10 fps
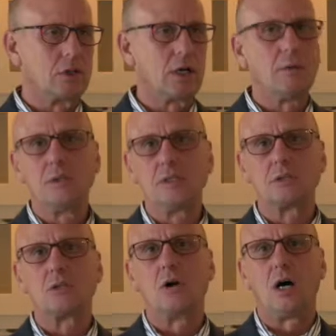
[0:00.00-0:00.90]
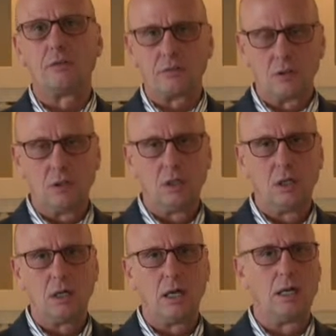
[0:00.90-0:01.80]
you're coming into the offer,
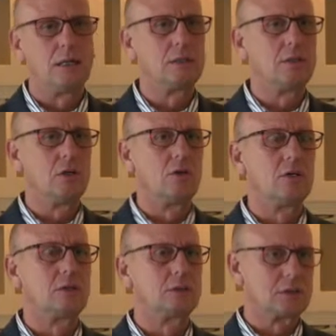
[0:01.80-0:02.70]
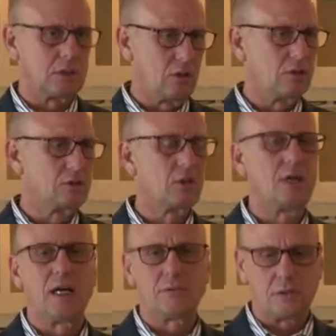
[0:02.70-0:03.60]
and the seller is
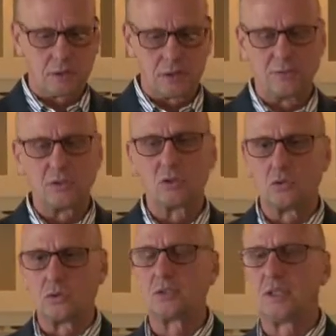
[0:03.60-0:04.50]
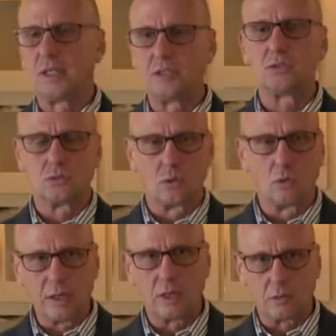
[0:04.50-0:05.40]
going to have a list of inclusions that he's
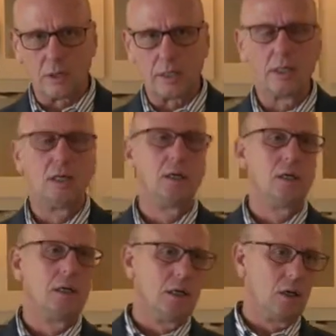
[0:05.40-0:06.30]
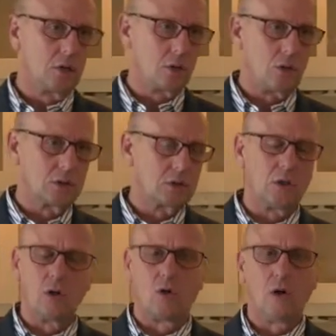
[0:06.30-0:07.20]
throwing in already, of course, and